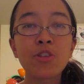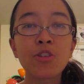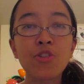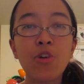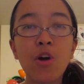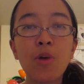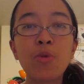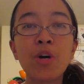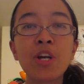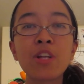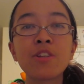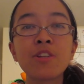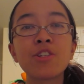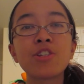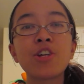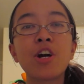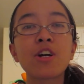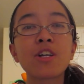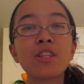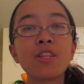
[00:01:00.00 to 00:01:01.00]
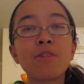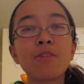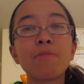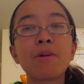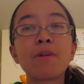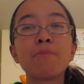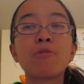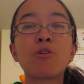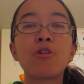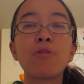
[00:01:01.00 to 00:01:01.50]
So I wanted to talk a little
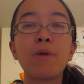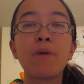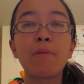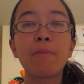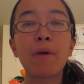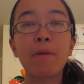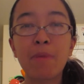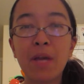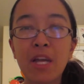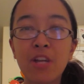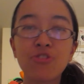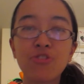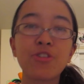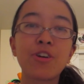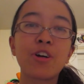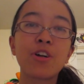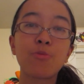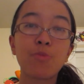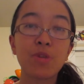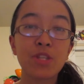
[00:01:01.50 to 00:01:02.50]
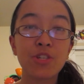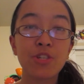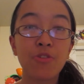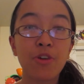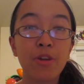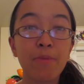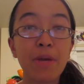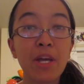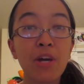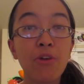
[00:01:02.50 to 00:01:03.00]
bit more about my Patreon and what's
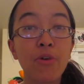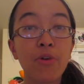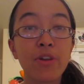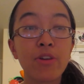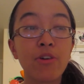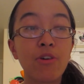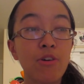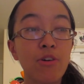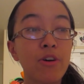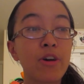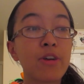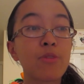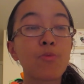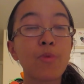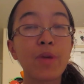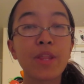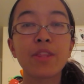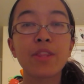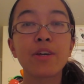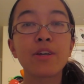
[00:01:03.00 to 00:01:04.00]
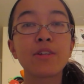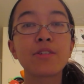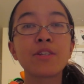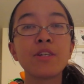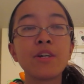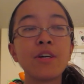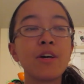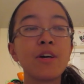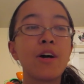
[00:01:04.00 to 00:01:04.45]
going to be going on with it,